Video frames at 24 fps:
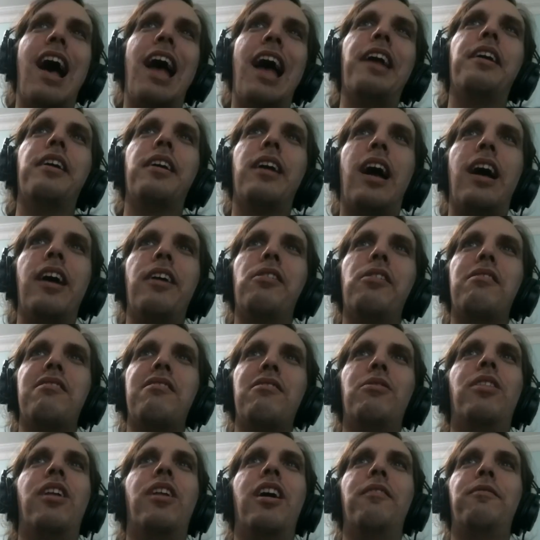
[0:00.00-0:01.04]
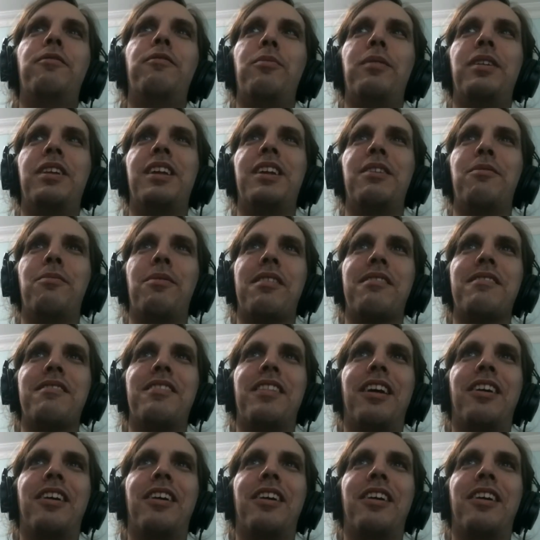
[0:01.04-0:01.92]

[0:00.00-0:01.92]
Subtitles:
I also loved when he was in